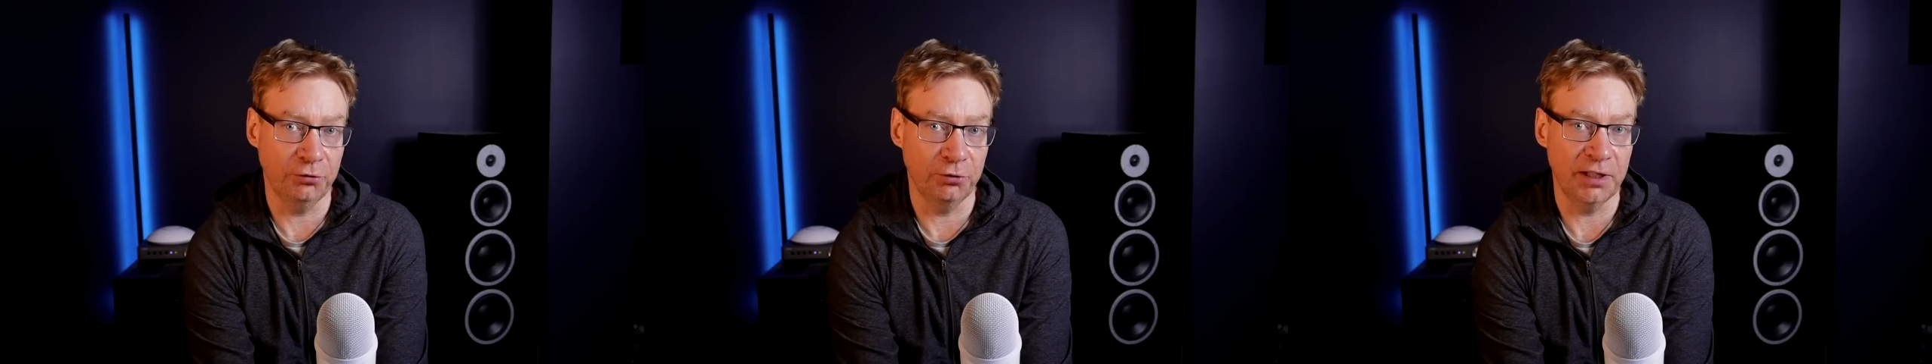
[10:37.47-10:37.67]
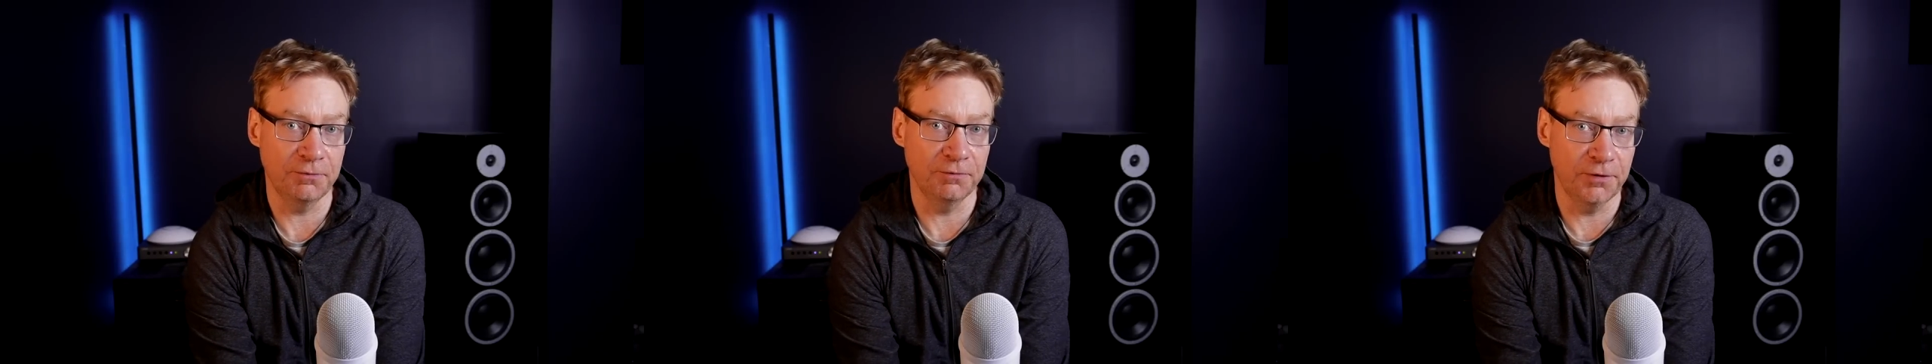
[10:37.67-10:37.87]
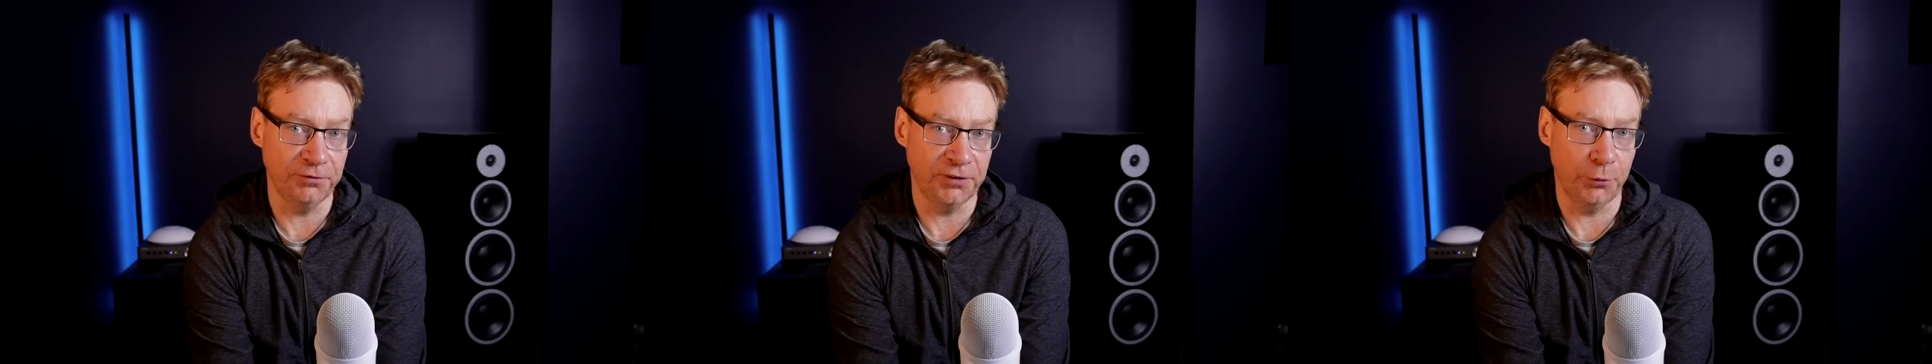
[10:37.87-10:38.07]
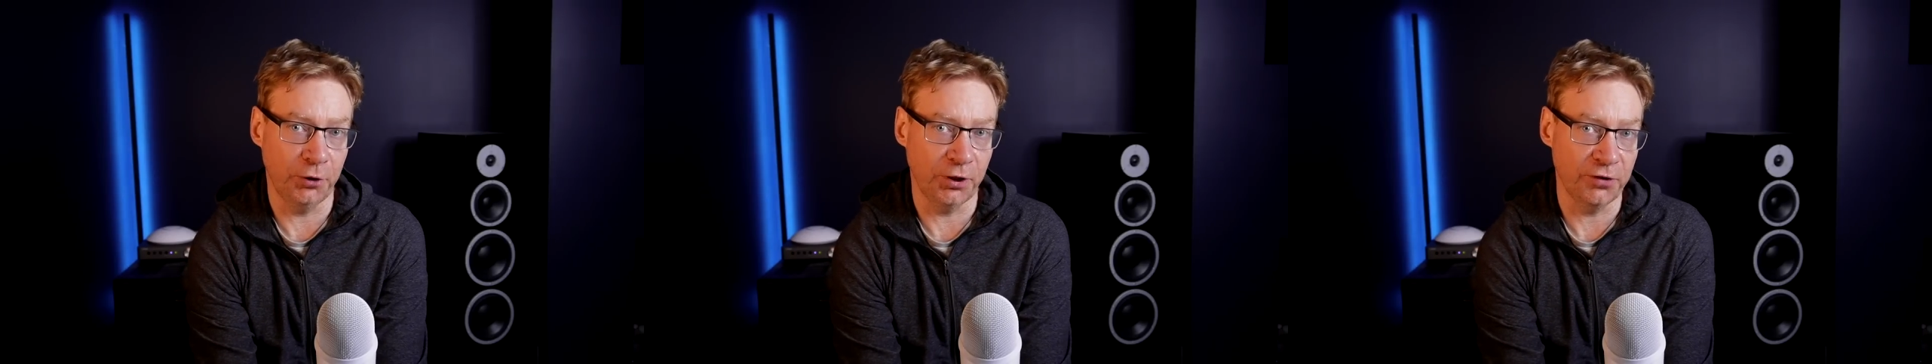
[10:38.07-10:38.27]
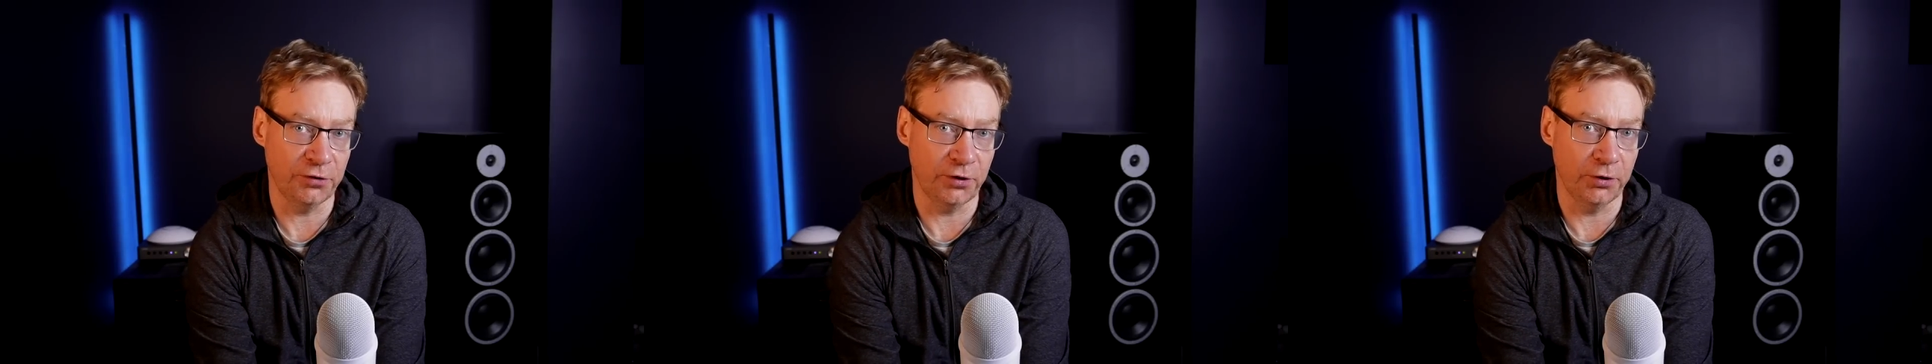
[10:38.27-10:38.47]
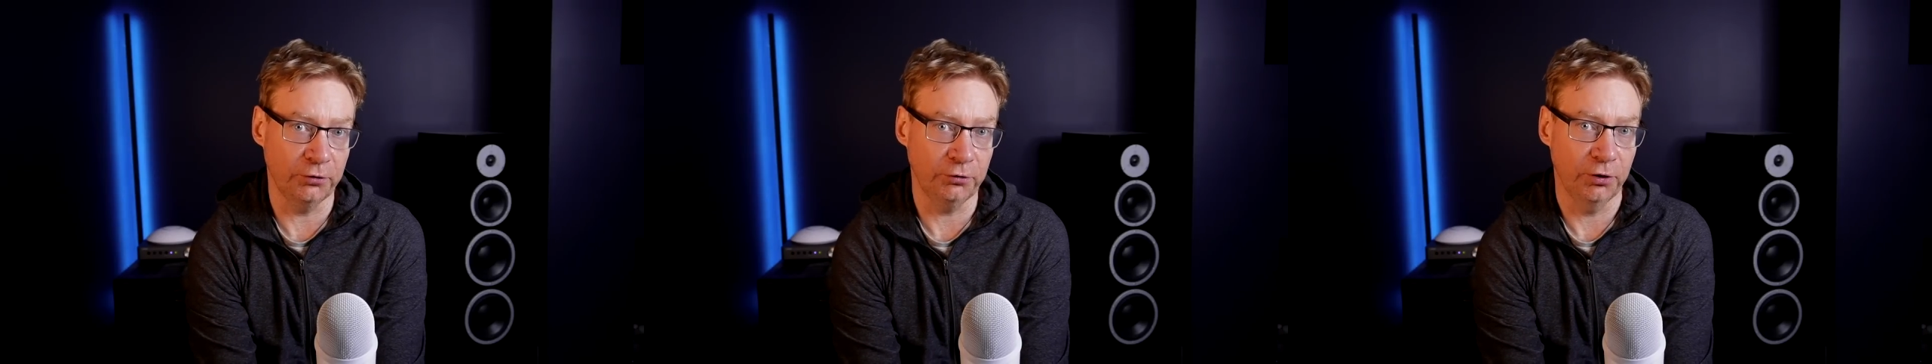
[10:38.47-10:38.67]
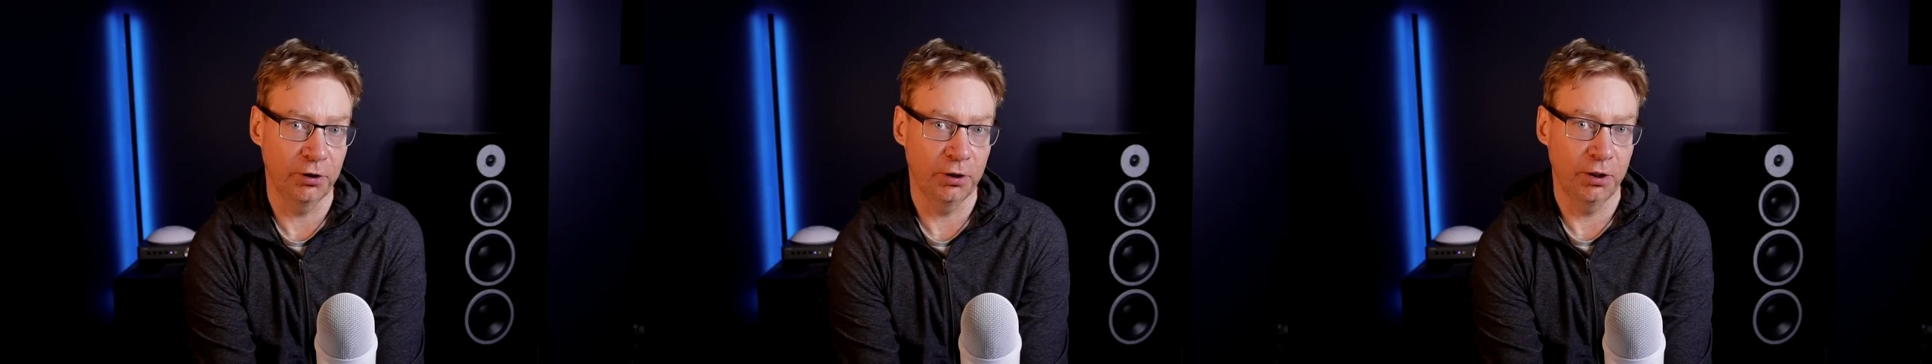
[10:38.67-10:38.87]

to $1,150 when I sold,